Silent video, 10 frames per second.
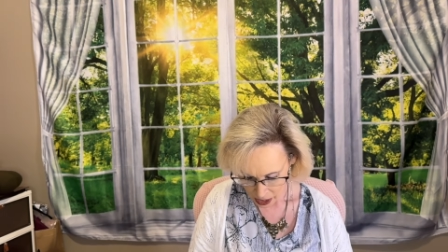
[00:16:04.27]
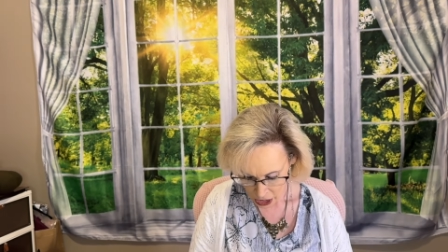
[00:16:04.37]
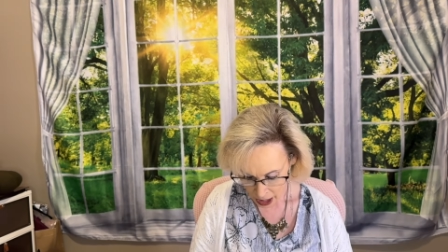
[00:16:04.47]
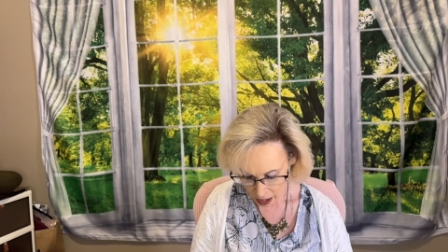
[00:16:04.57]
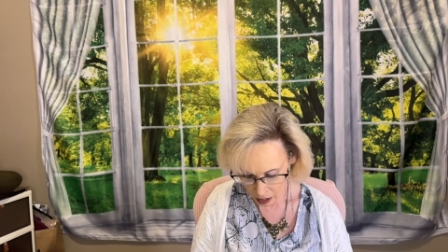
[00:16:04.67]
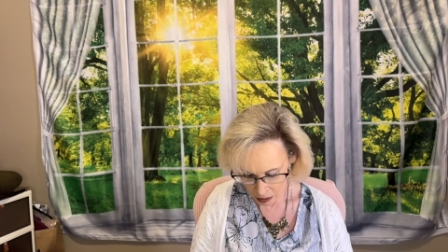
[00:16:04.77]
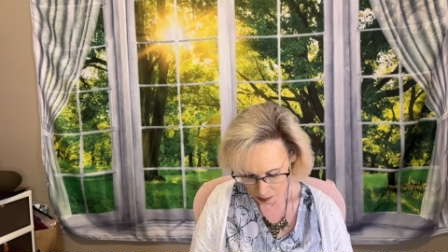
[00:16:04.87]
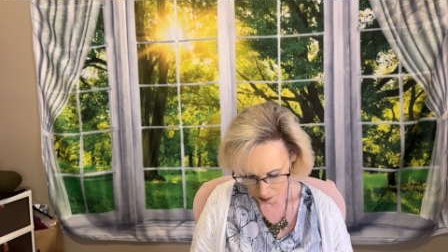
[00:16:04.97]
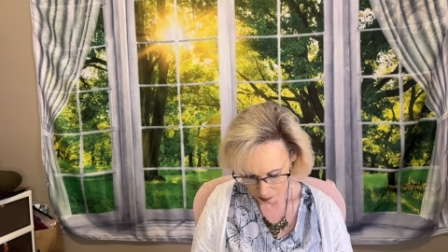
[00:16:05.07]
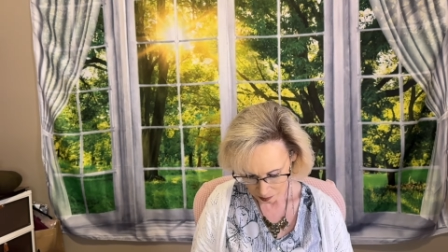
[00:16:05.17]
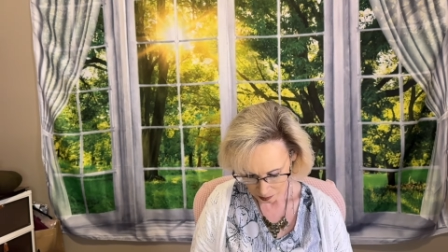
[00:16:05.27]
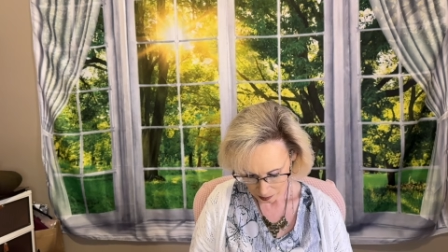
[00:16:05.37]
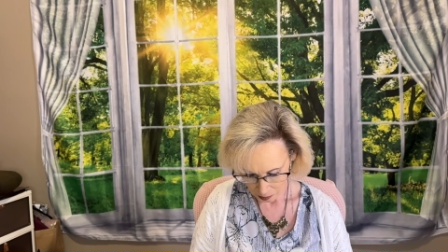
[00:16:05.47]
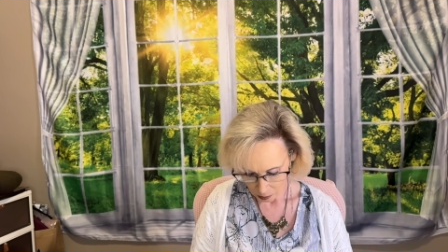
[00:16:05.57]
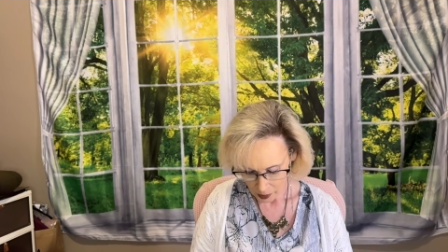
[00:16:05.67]
Y'all,
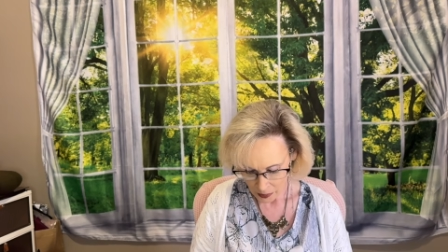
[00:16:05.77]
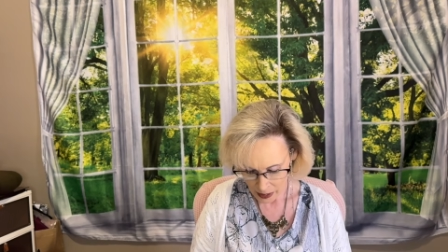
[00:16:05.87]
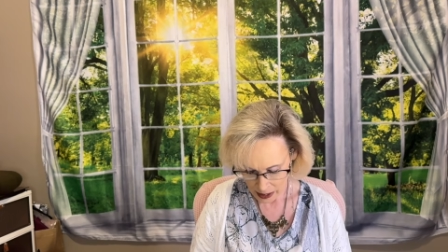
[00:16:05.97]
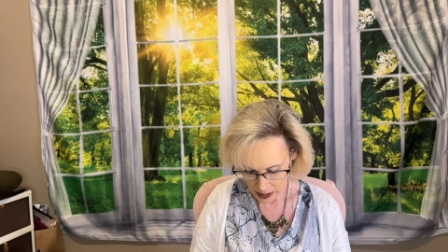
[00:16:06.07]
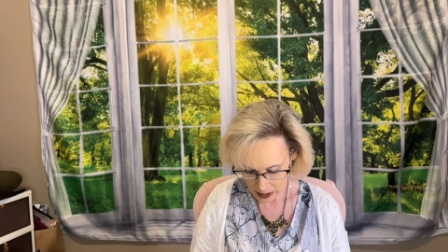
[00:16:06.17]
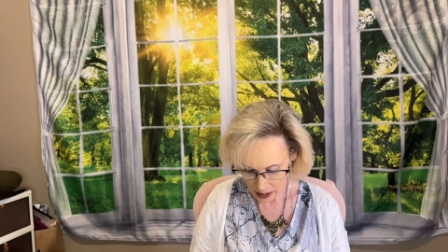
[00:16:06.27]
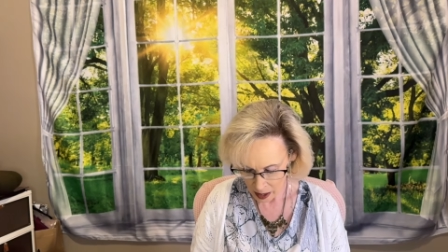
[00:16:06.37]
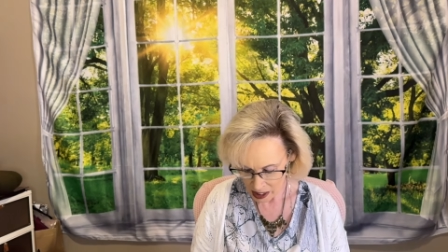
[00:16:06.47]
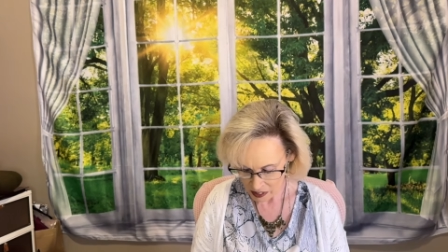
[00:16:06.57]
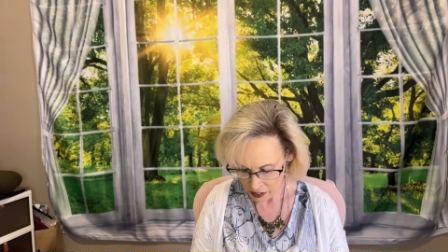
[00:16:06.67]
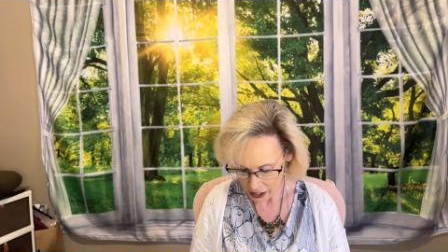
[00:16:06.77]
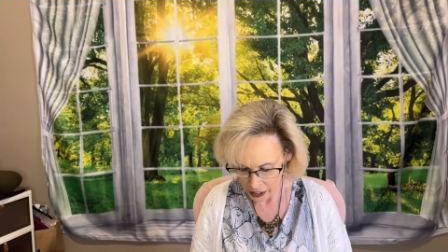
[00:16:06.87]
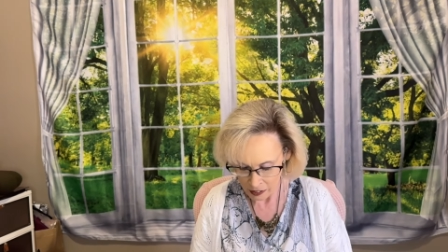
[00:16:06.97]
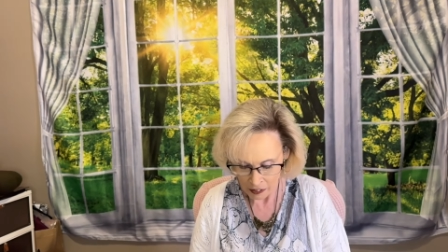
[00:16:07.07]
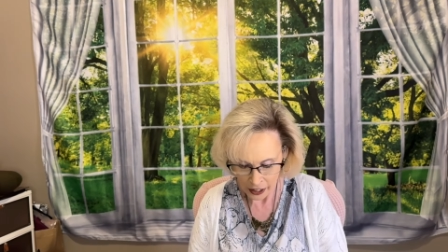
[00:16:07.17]
this is a
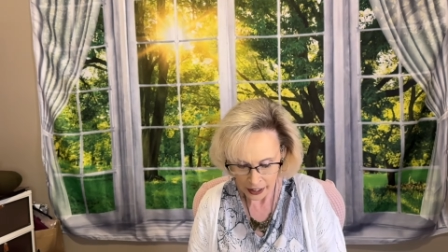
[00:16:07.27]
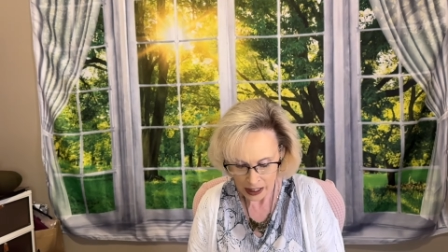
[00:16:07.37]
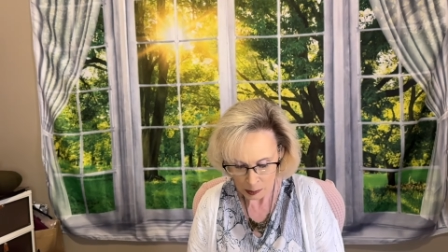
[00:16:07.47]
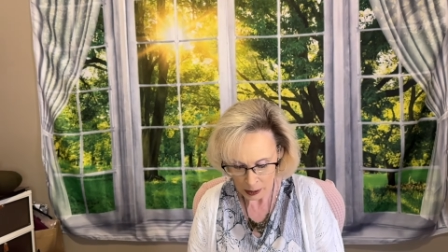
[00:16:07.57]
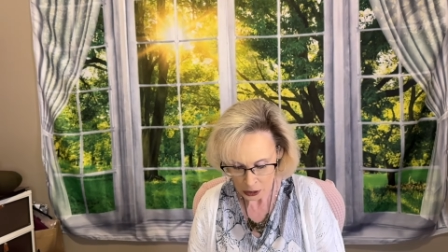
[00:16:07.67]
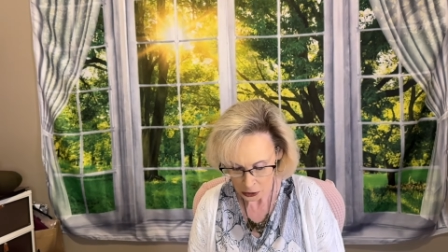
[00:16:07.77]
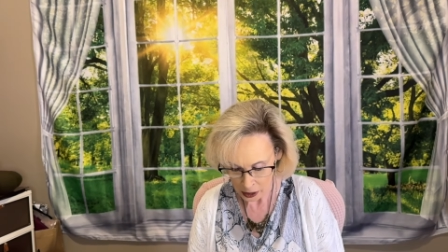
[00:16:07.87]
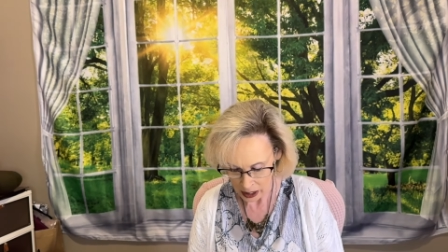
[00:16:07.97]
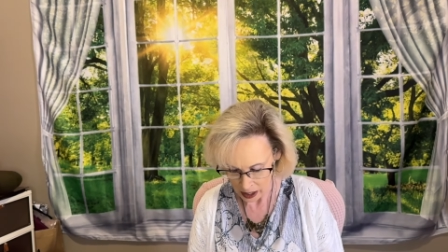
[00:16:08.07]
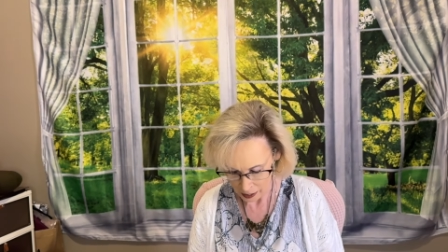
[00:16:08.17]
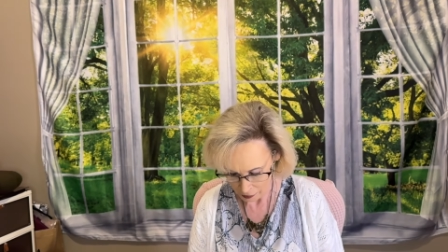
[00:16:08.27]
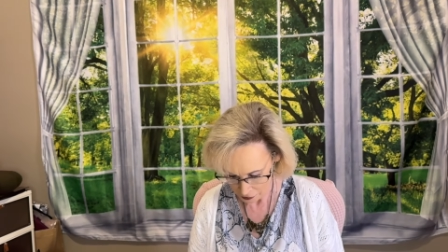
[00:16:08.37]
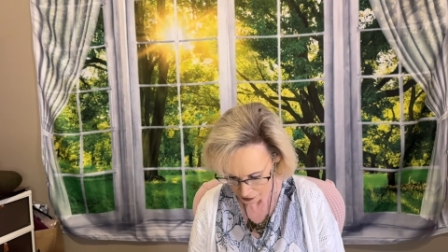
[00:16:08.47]
very, very special gift